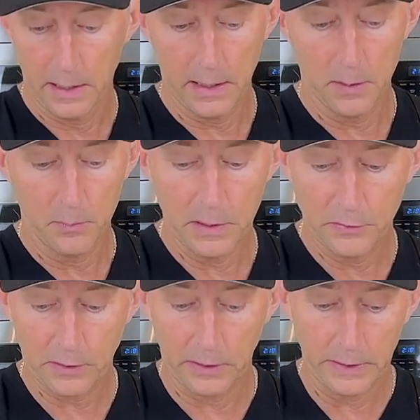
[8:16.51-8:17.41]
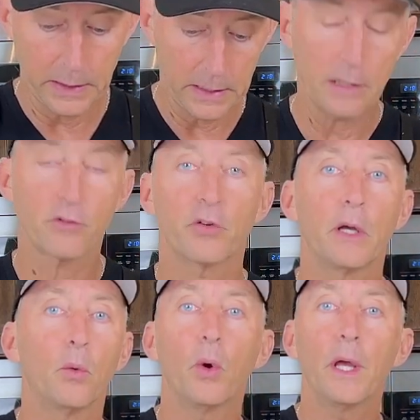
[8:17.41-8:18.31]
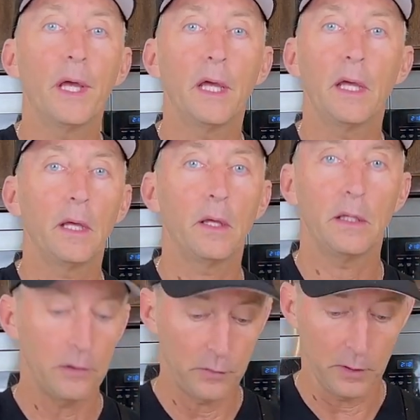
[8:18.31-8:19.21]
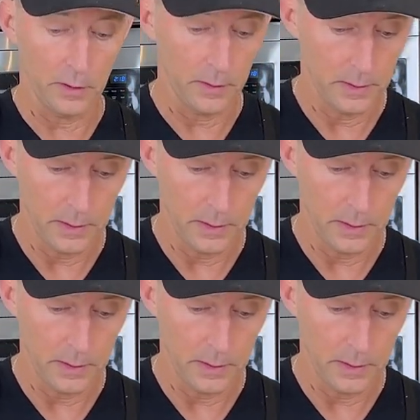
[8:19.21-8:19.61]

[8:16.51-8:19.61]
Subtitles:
and it makes cleaning that tray way easier.